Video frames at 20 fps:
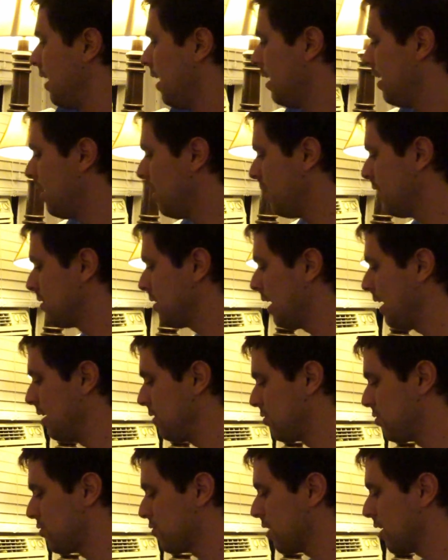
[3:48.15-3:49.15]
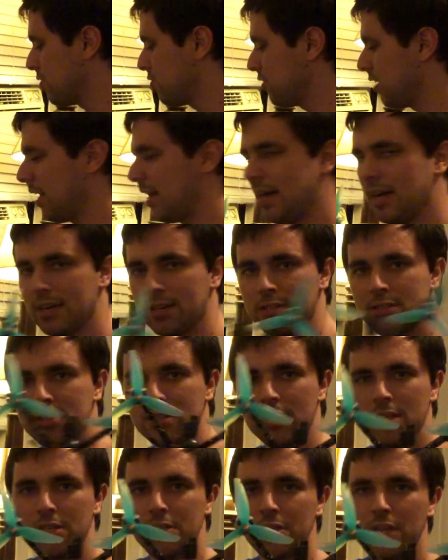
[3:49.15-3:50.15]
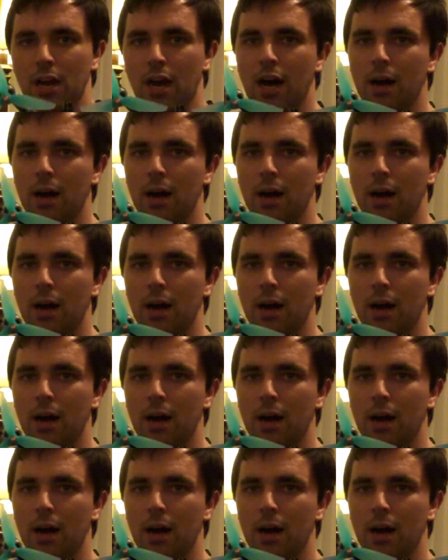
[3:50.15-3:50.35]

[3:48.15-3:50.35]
And a Stretch X is the